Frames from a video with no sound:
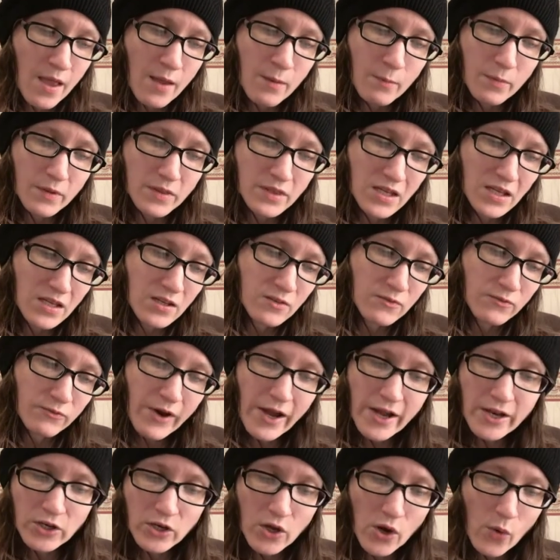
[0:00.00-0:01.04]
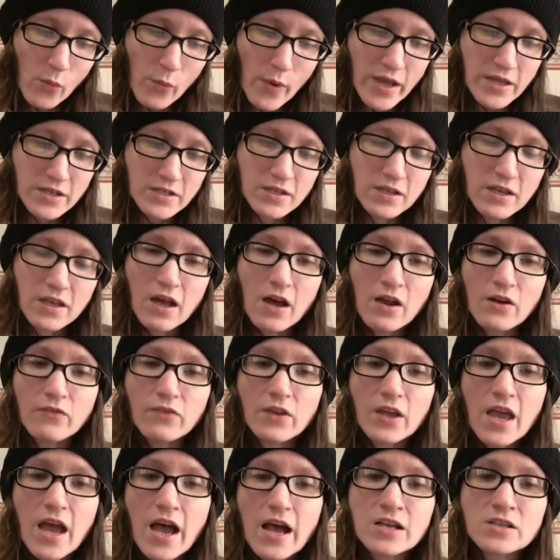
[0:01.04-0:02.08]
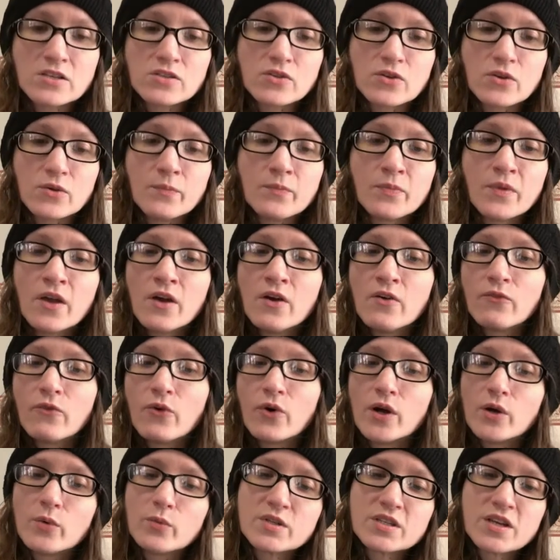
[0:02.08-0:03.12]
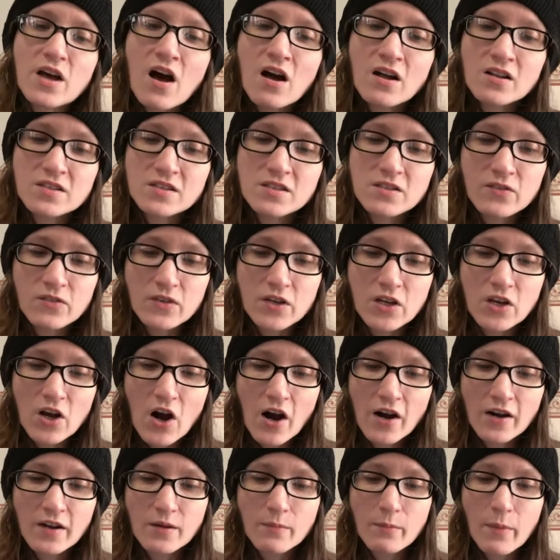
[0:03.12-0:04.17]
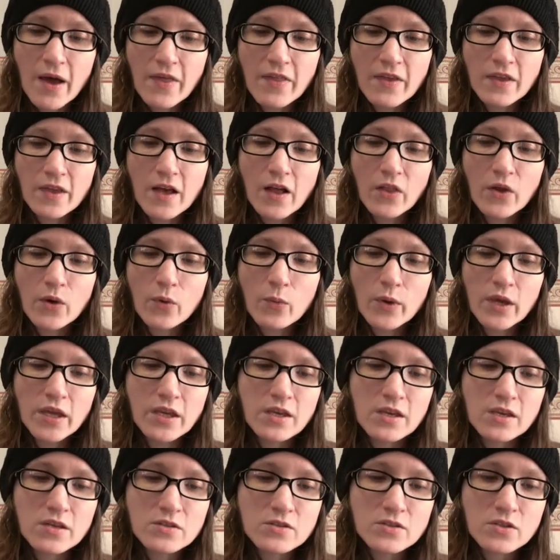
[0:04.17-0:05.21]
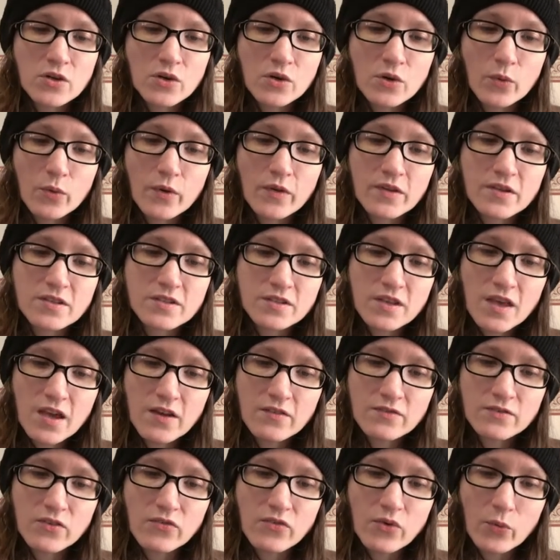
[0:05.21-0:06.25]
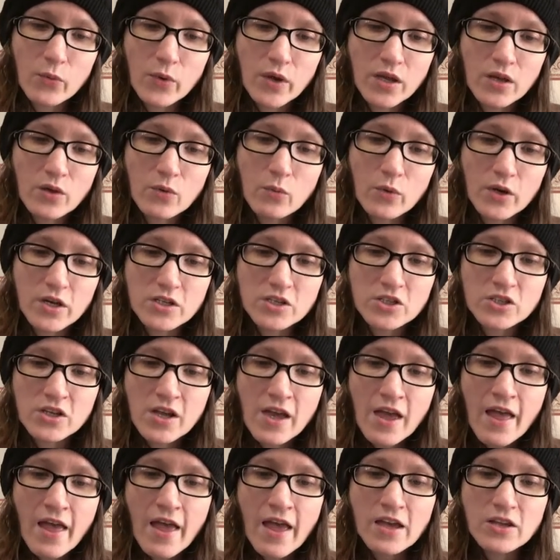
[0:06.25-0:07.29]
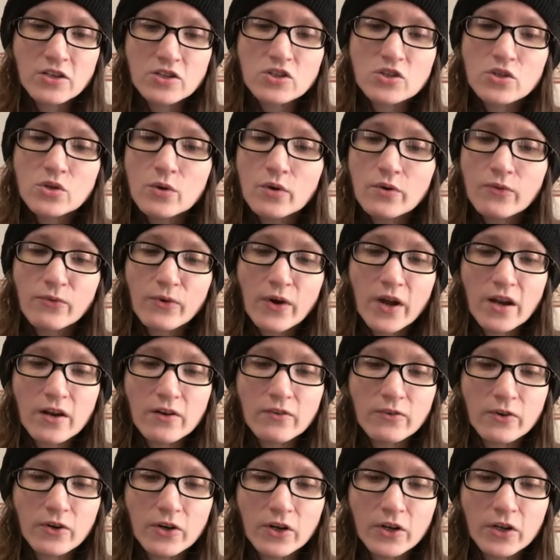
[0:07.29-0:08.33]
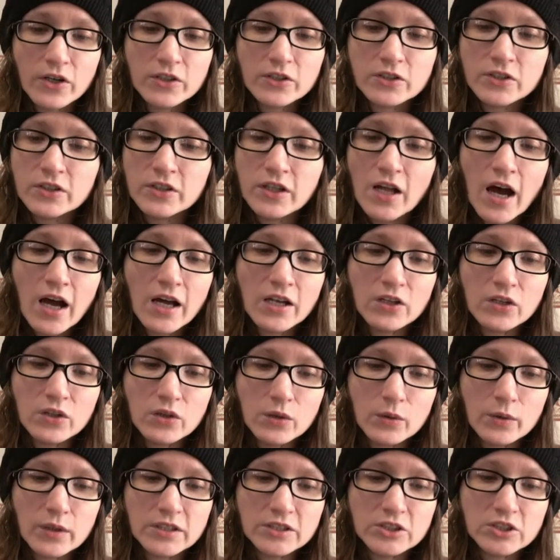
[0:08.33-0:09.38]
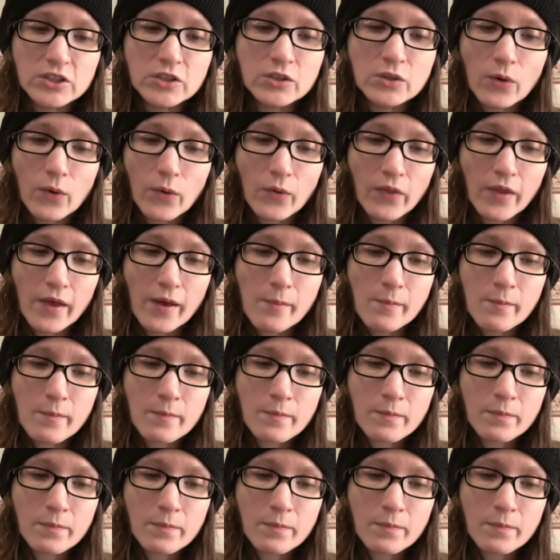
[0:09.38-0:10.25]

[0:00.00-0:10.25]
But they could find no way to get out of the castle, for it was constantly guarded by the yellow Winkies, who were the slaves of the Wicked Witch, and too afraid of her to not do as she told them.